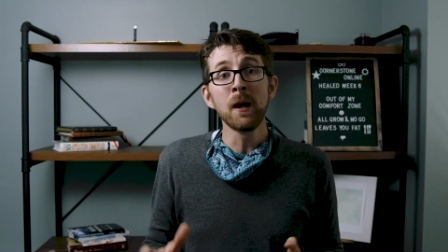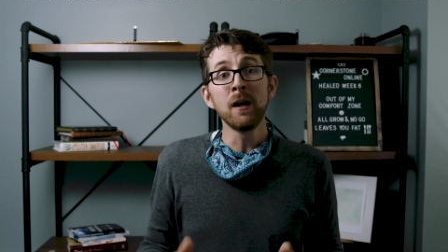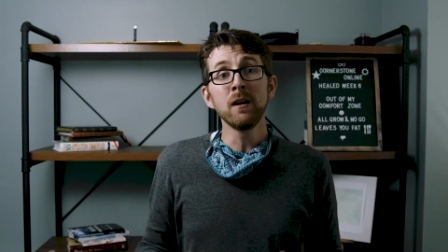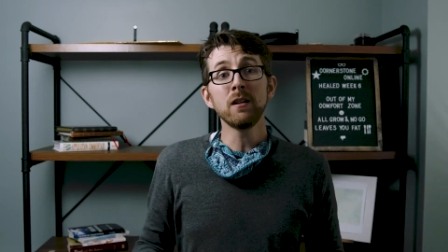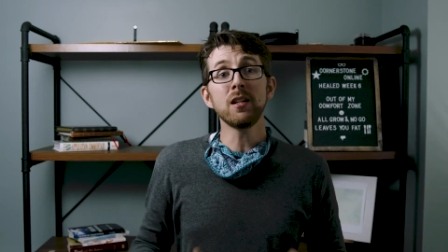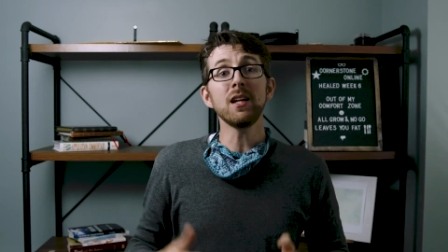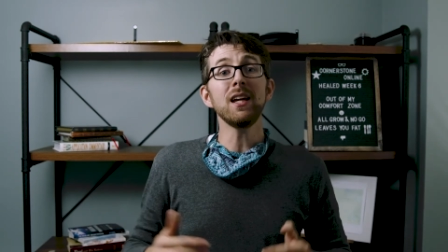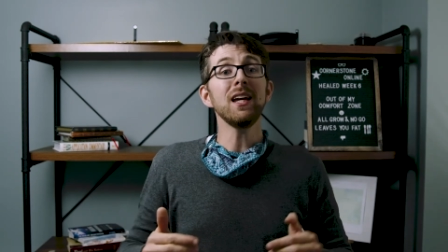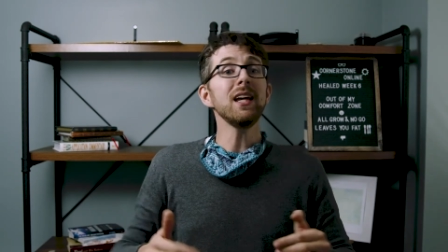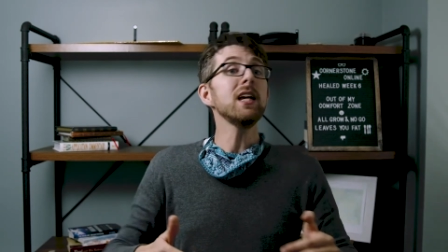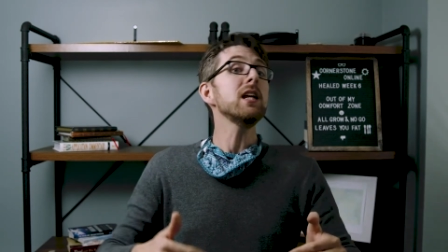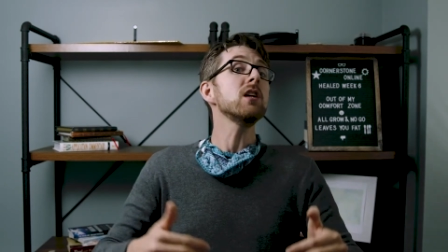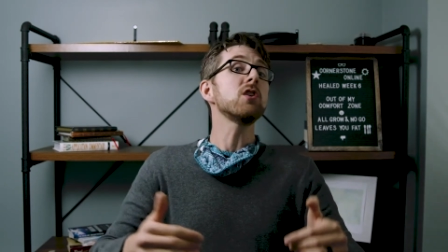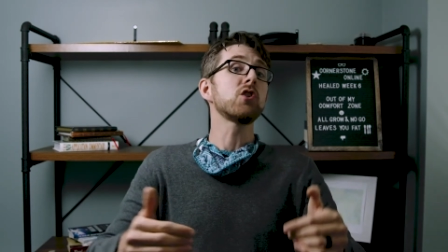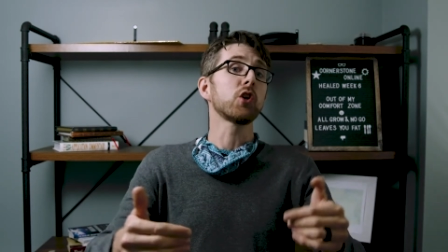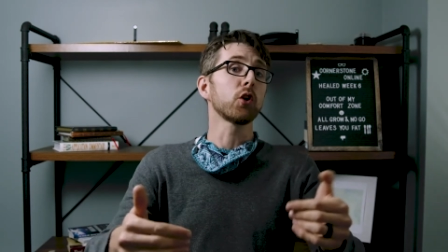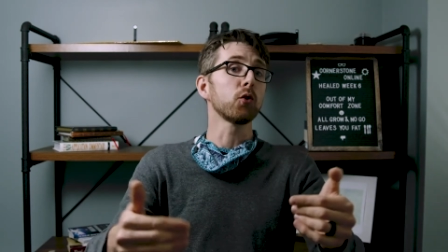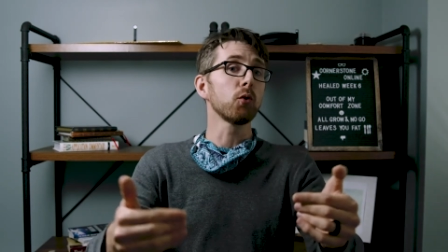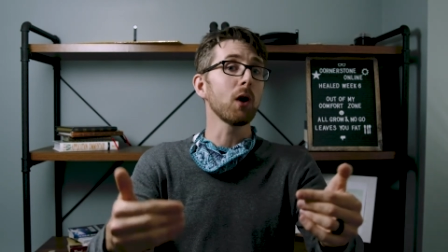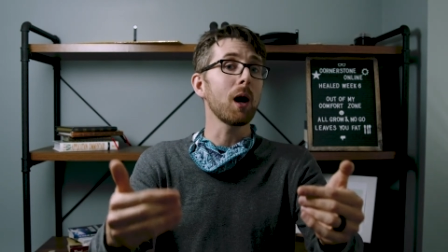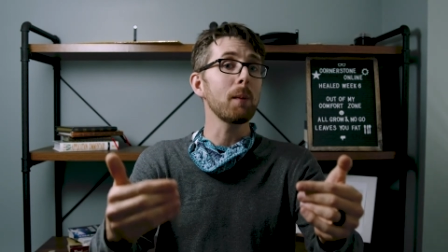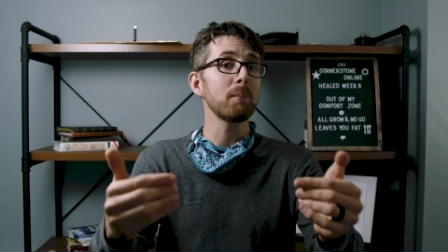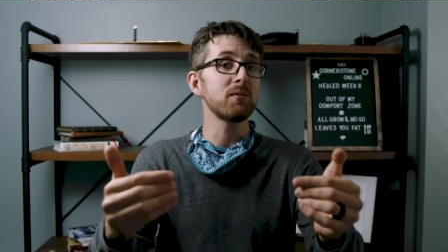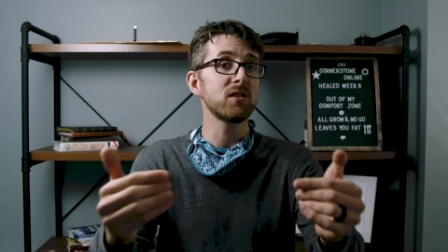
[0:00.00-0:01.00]
to
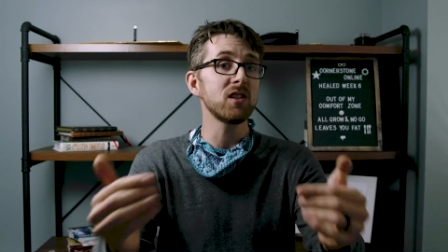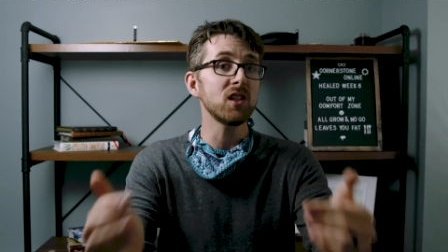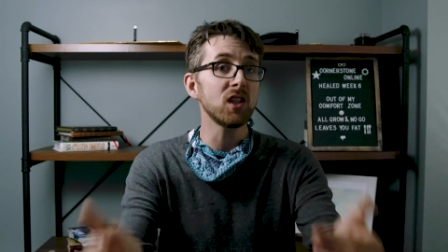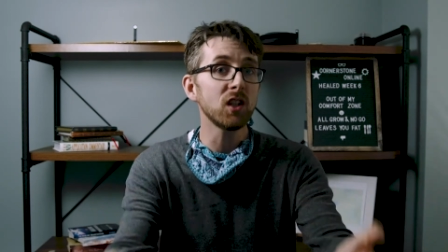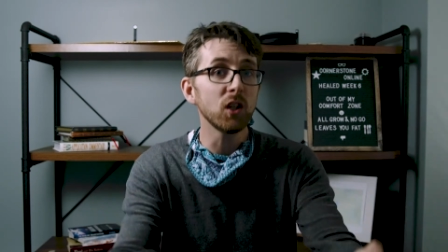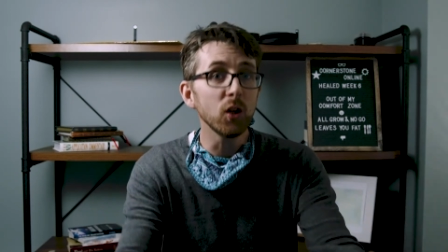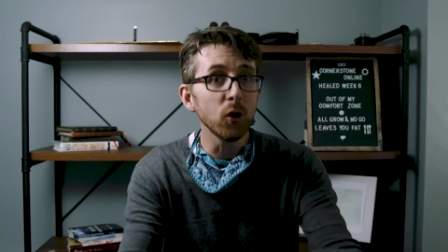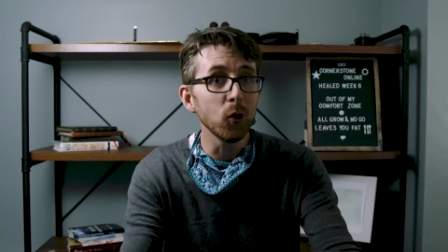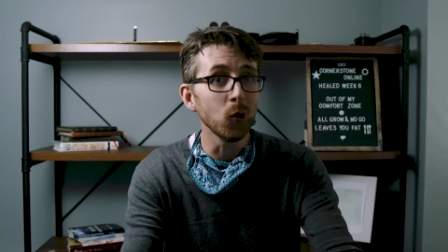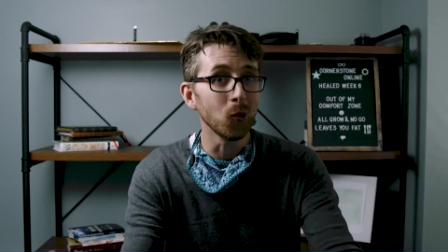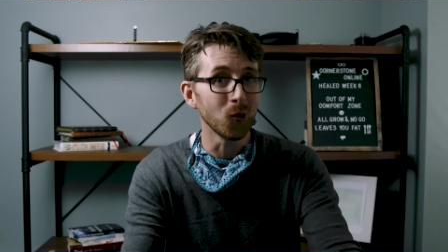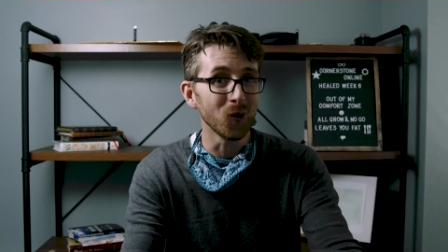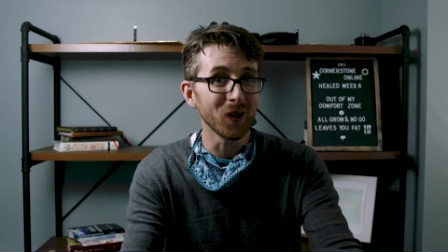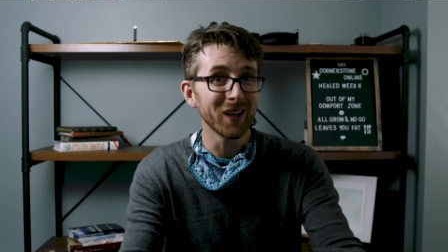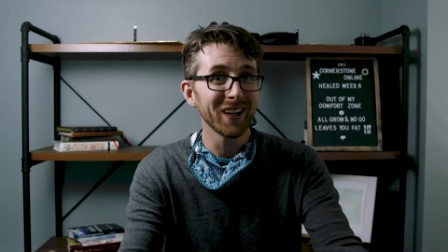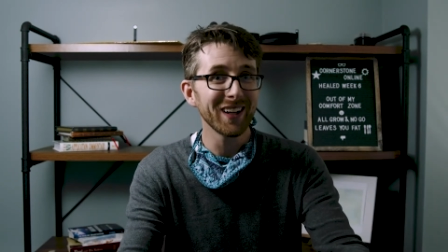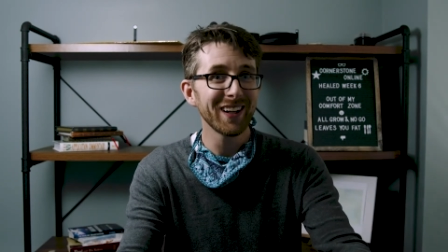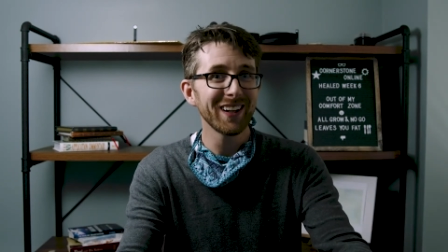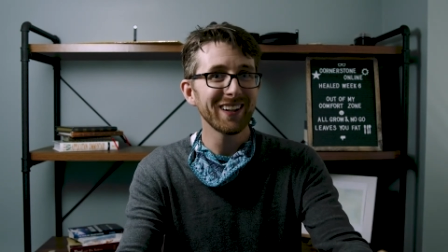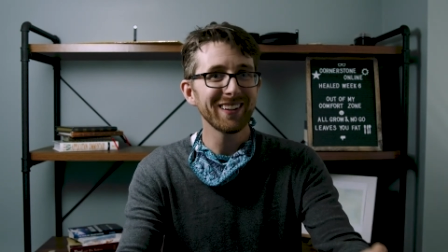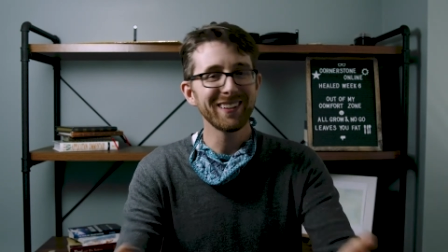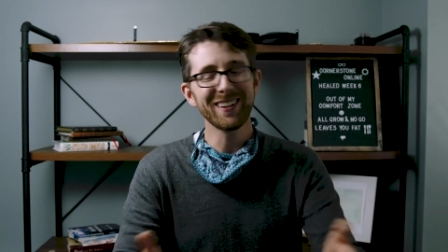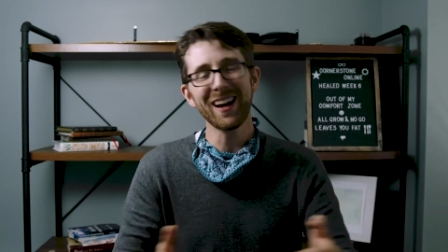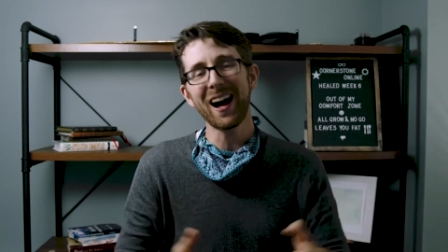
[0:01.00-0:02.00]
interrupt you
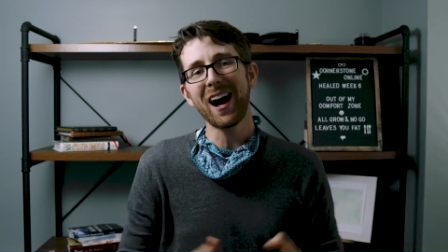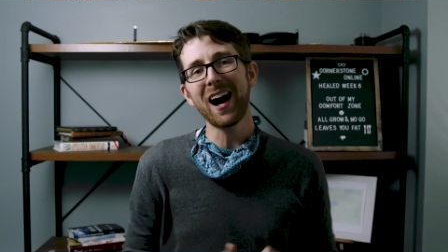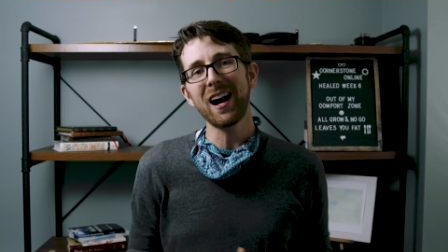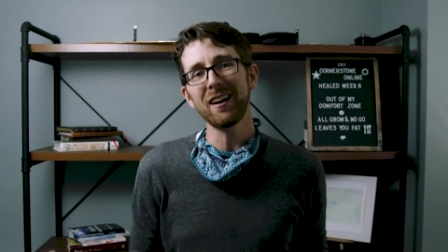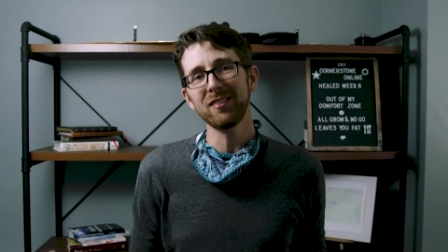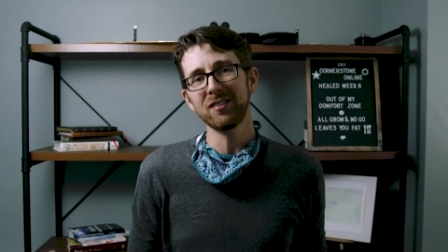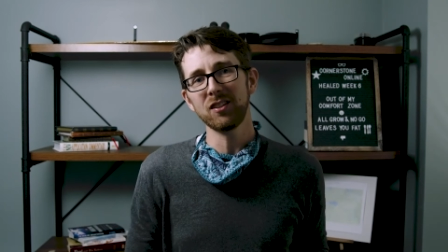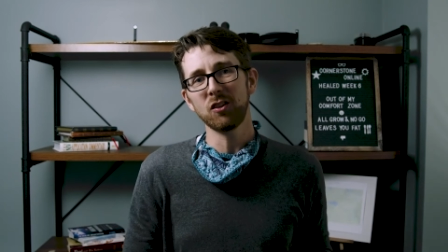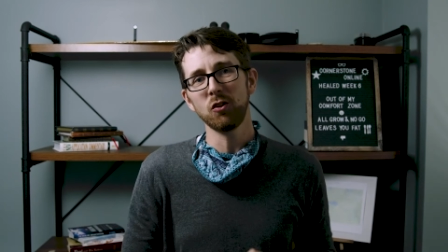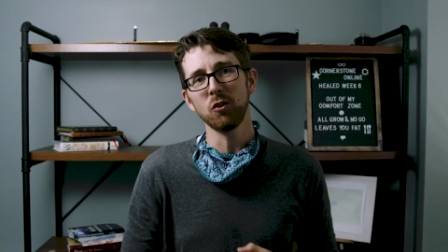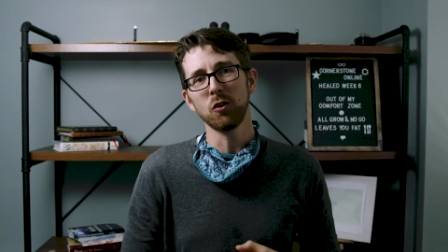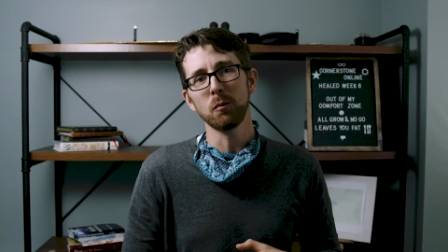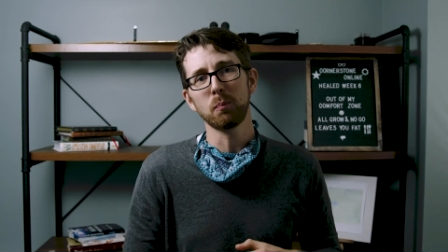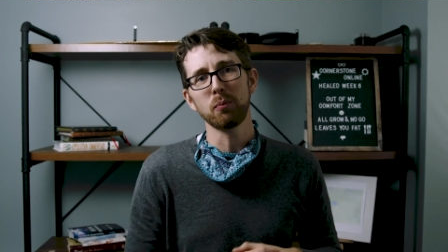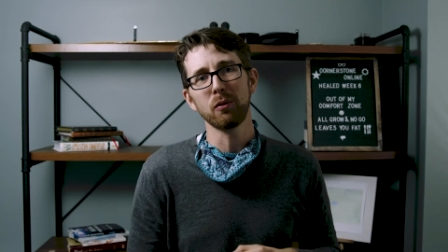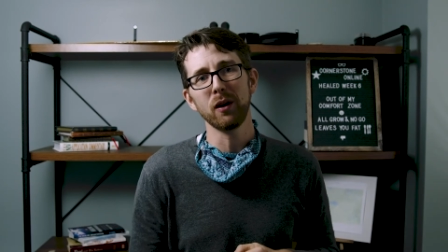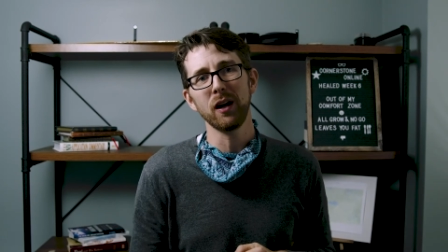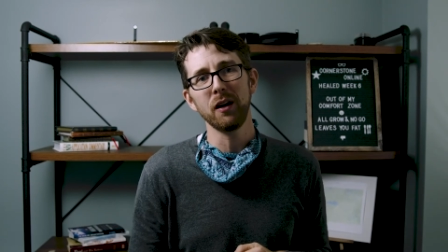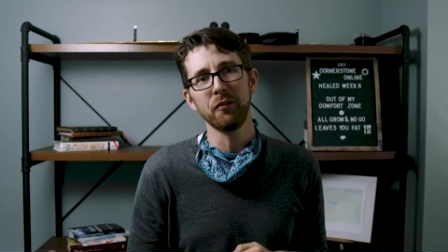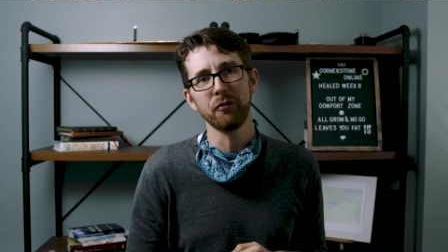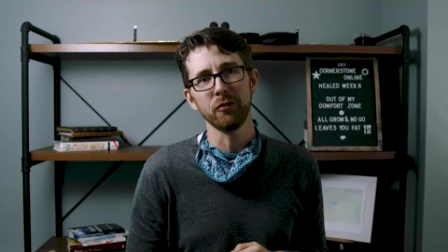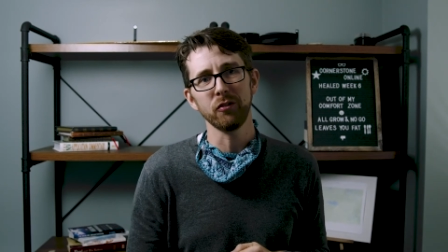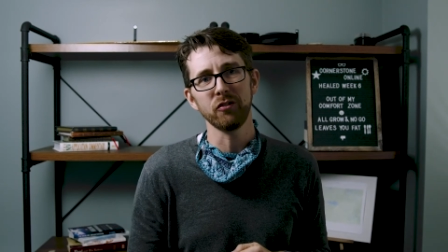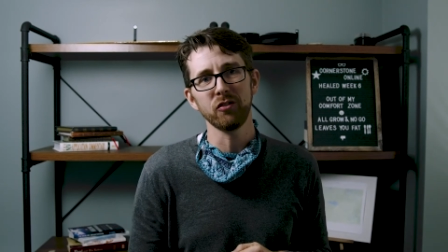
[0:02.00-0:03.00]
to ask you to
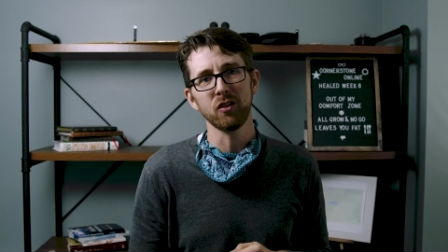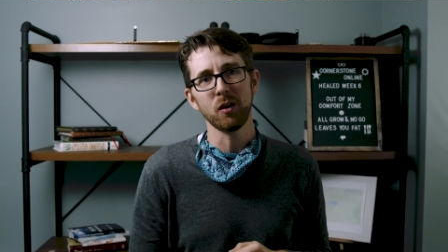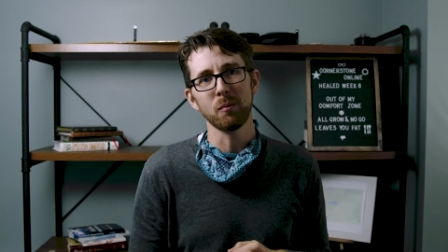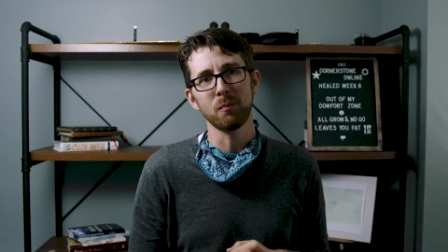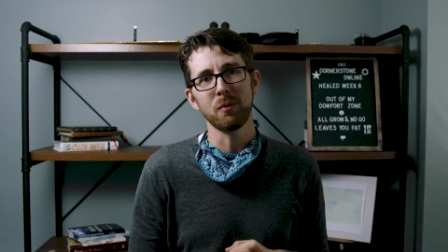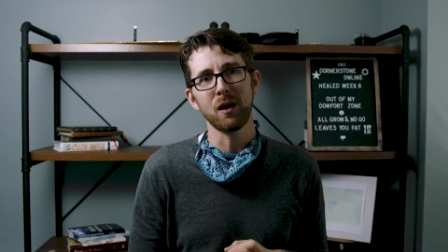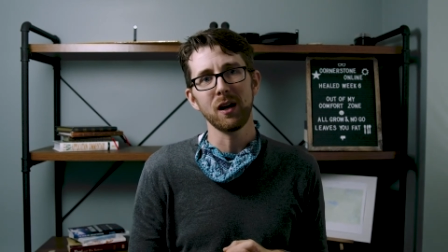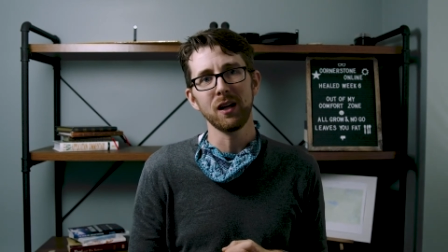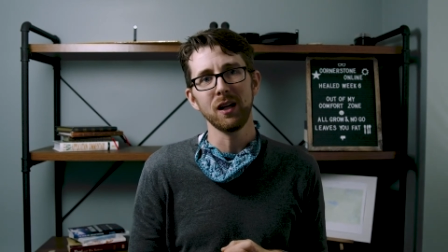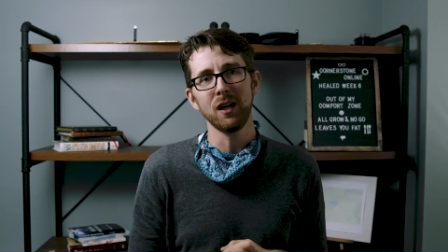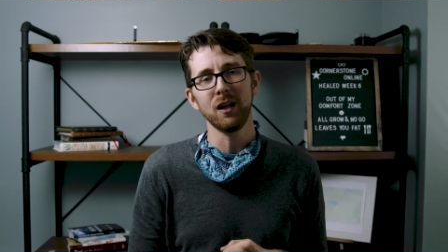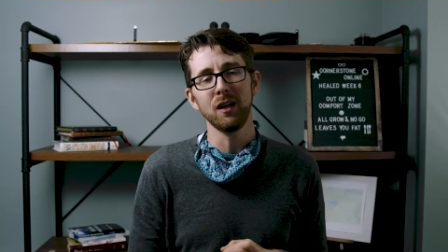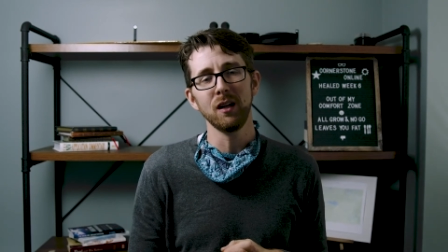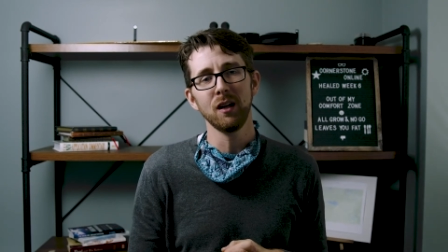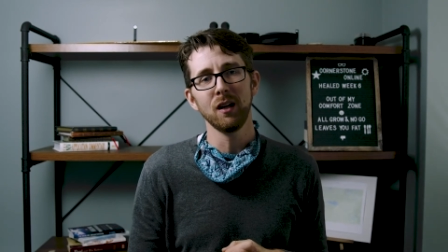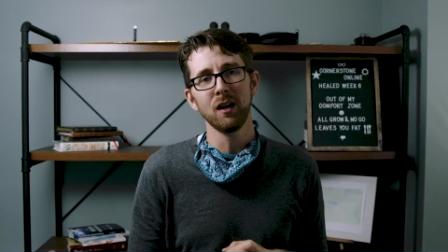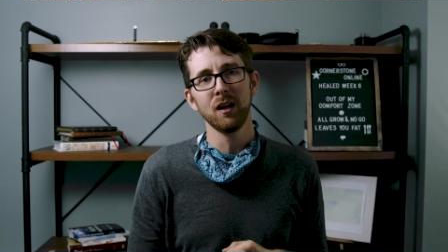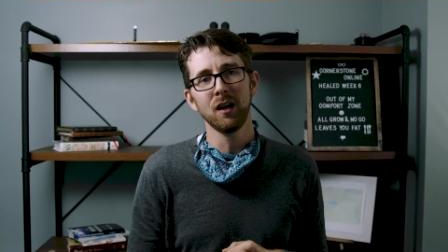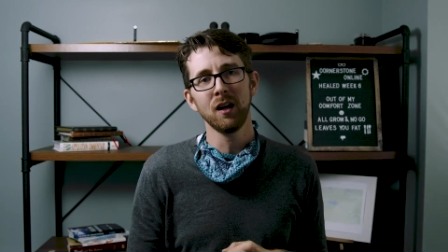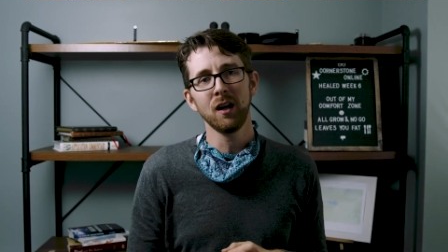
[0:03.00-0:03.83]
pray for somebody,